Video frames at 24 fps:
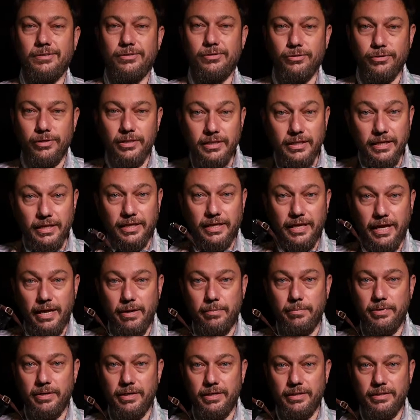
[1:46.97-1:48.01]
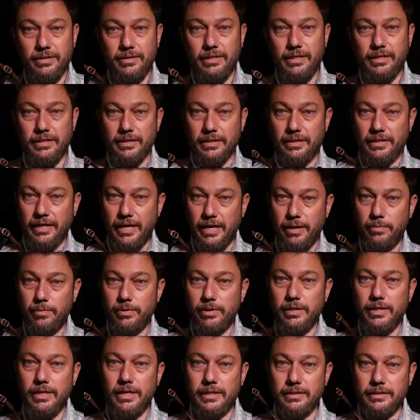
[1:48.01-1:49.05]
You need a camera, and the
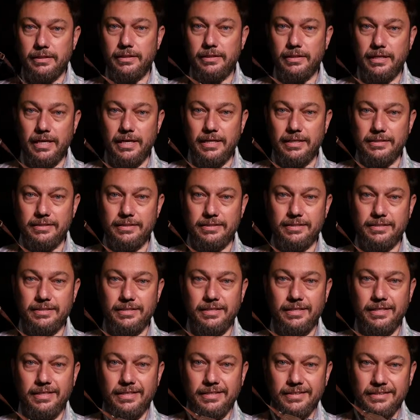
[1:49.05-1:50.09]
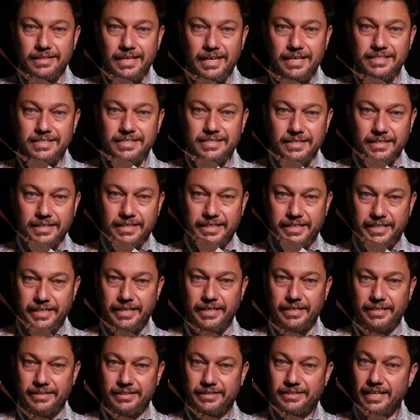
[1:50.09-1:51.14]
camera and the lens. That's the
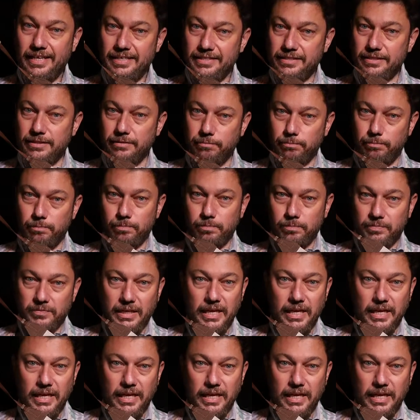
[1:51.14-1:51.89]
key. That's the